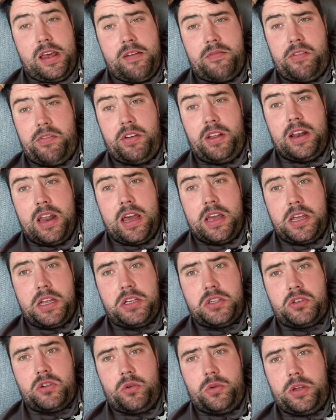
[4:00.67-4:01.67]
everything that
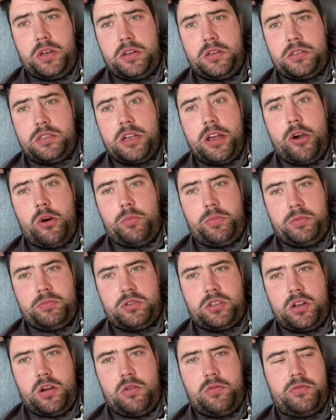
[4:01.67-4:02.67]
he's doing to help
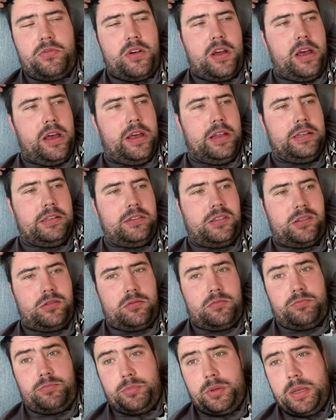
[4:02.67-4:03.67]
himself and
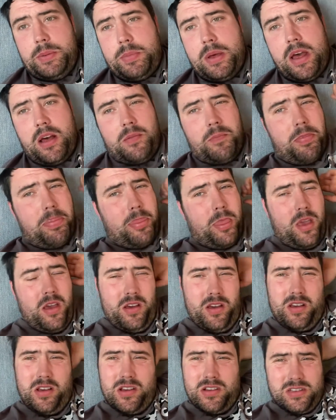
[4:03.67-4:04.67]
be better.
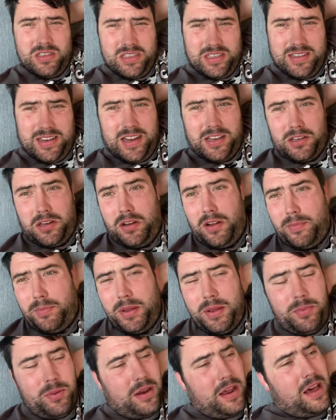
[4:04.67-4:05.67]
There's a lot of
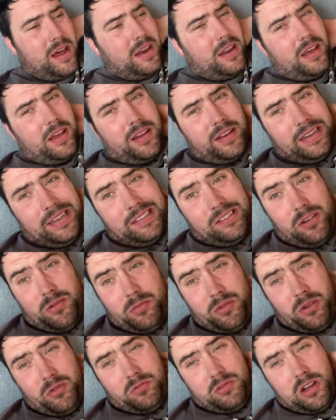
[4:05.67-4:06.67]
people out there, like
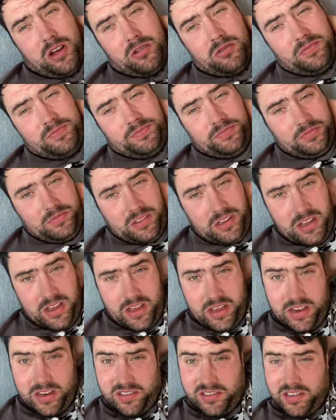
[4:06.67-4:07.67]
we all know.
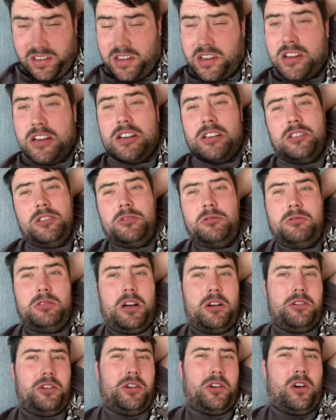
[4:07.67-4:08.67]
And you all know
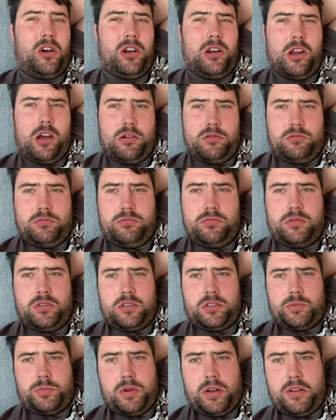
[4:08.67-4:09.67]
you're not alone.
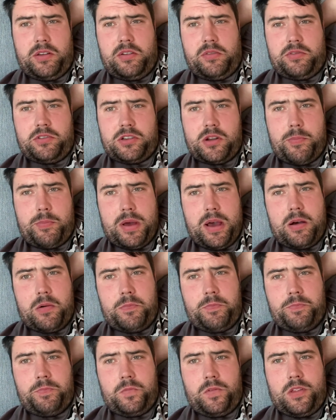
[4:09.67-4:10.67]
There's plenty of us
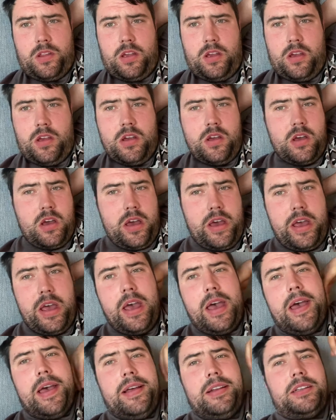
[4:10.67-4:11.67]
about.
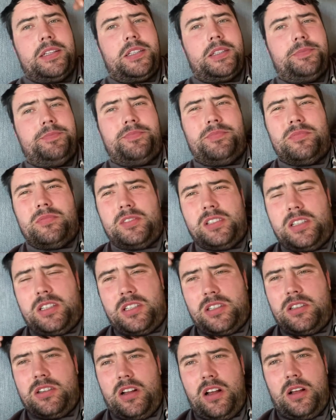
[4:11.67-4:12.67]
And it's...